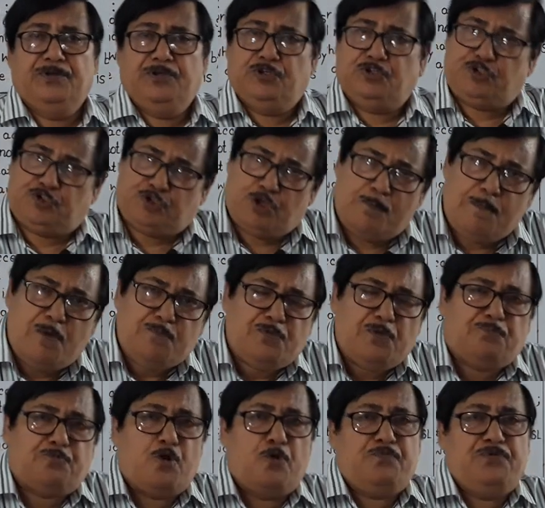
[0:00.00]
Some of the
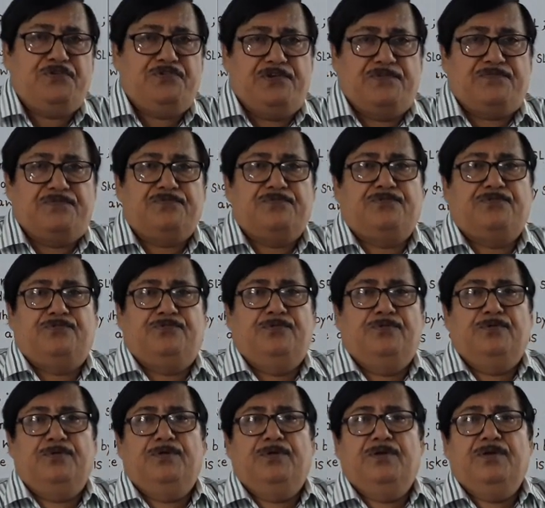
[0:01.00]
provisions
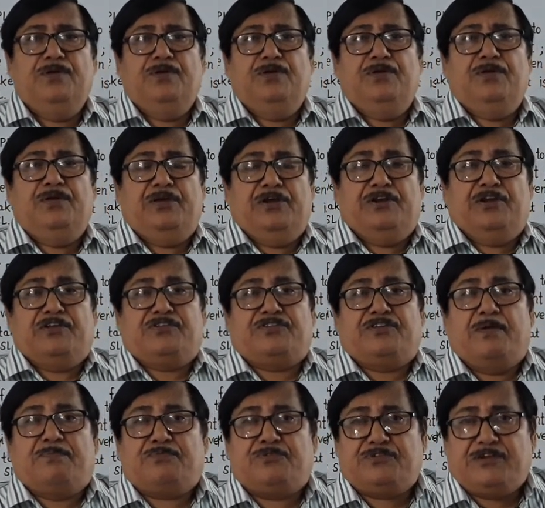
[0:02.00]
in a
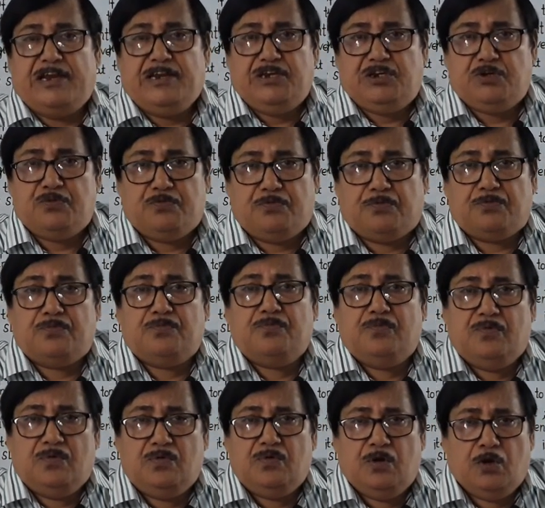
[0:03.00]
substantive
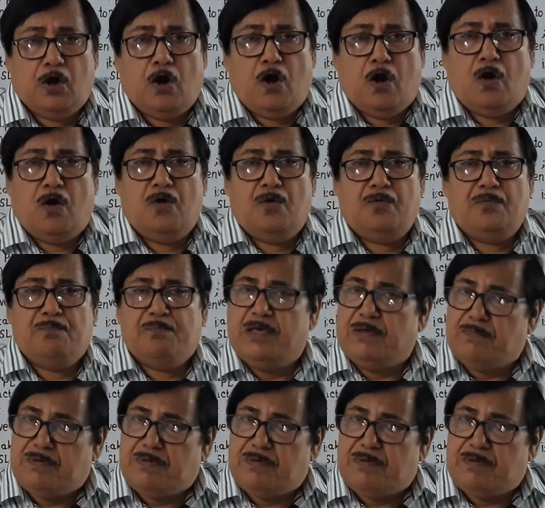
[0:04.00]
law may